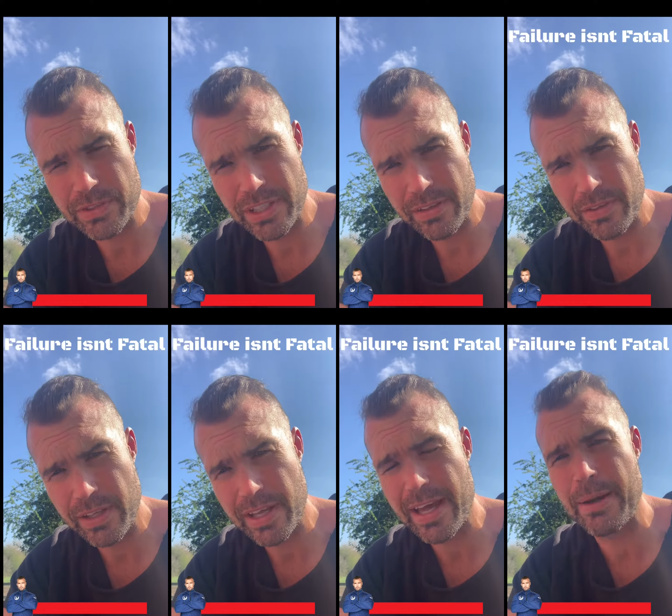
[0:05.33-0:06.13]

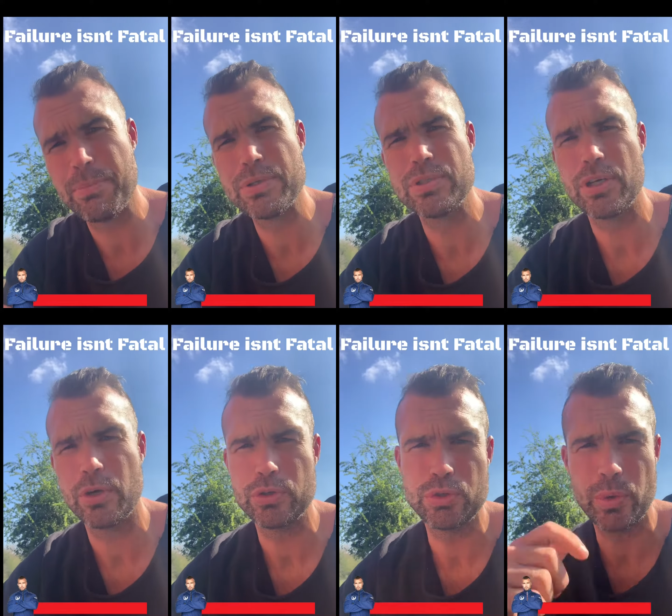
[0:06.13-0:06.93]
TV,
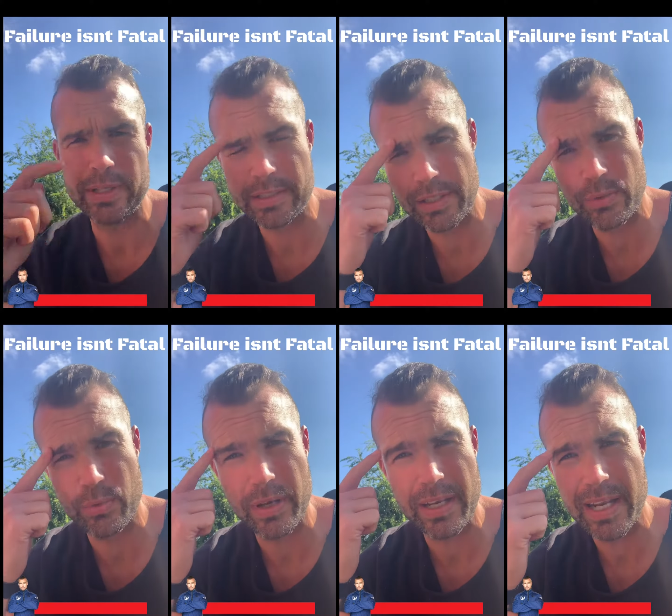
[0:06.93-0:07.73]
episode
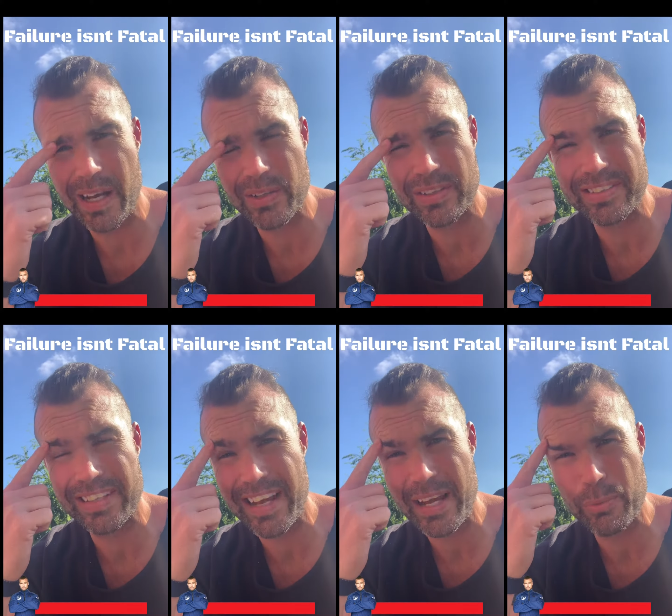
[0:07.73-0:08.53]
23. Now,
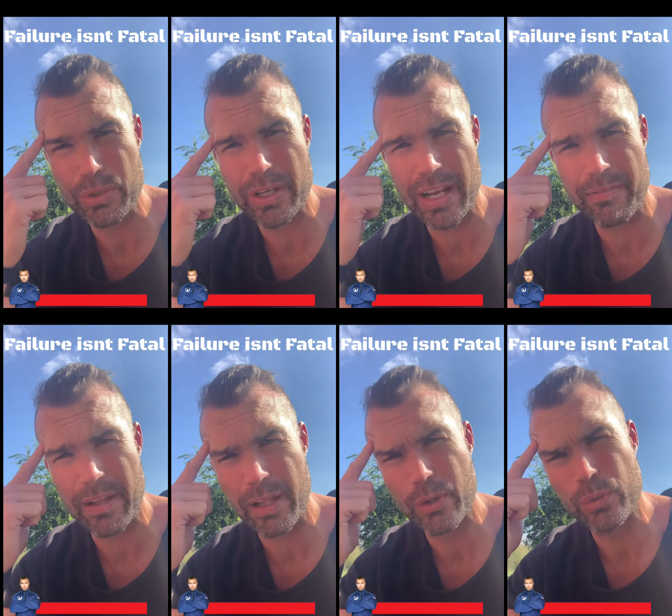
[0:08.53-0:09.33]
today we're going to have a
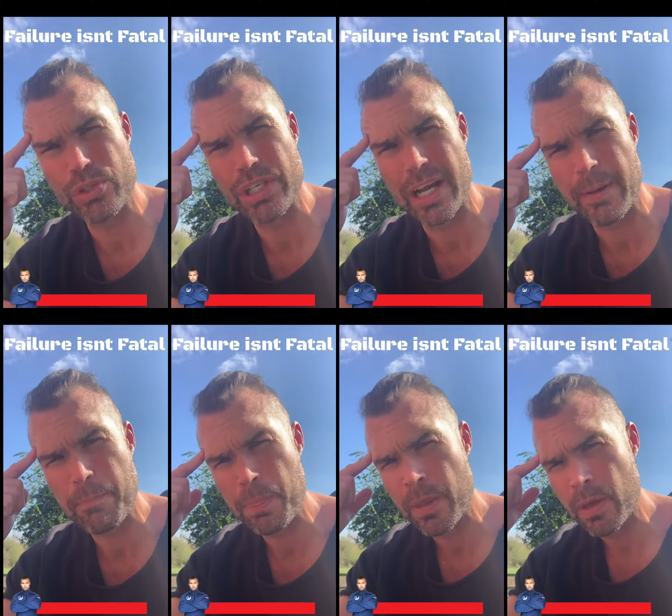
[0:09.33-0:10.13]
little chat
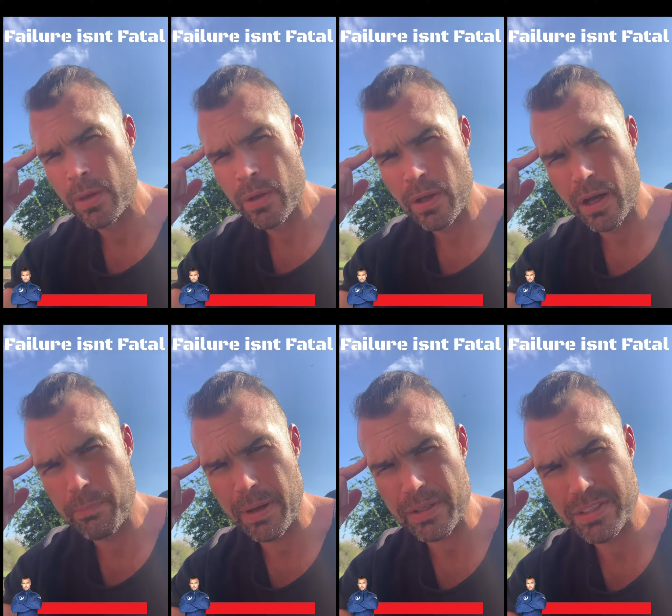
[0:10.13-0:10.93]

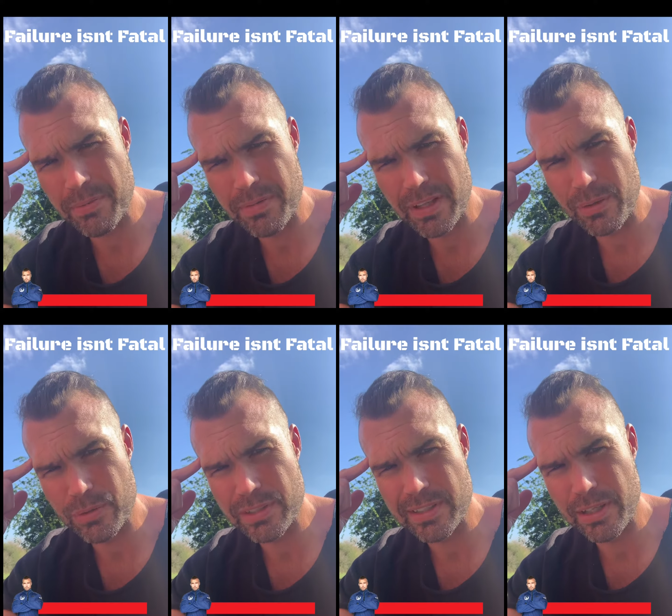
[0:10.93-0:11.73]
about something
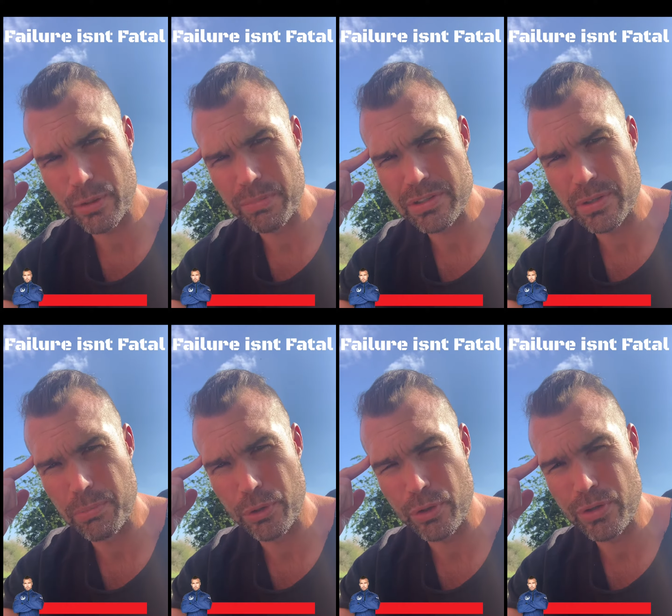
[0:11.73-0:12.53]
which is a little bit
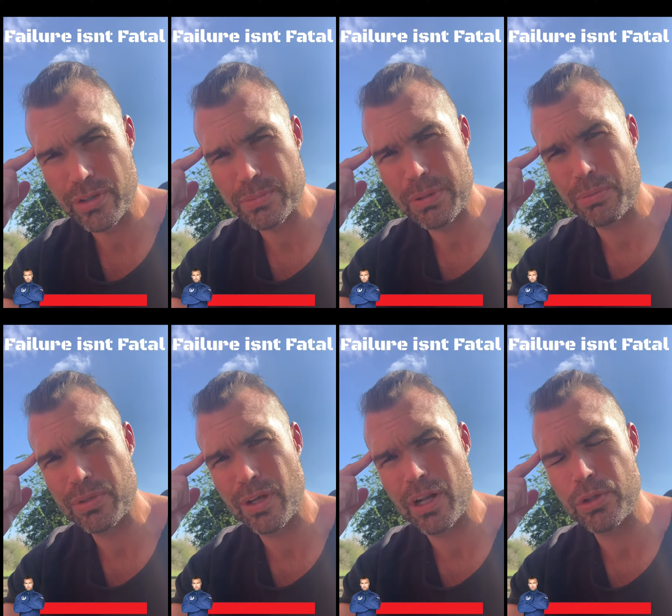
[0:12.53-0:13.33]
taboo because people
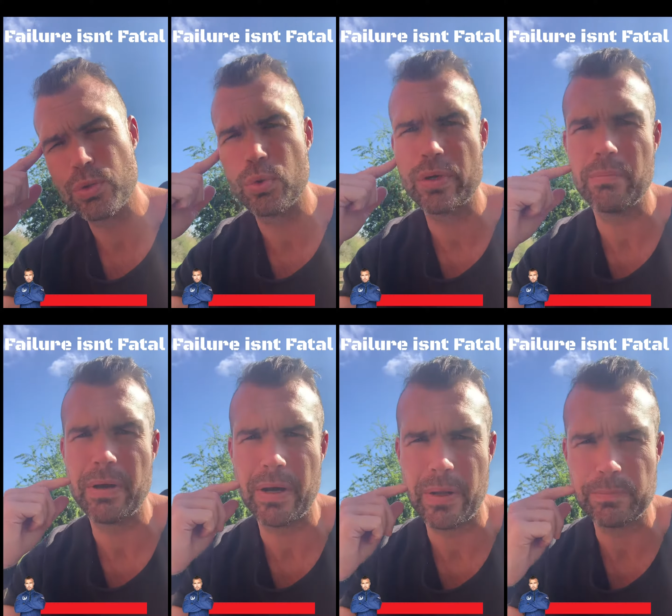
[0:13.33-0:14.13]
don't like talking
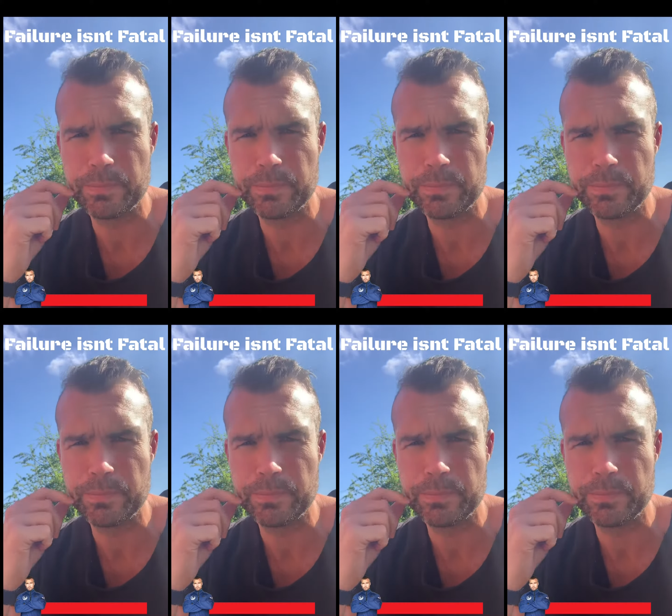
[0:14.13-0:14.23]
about it,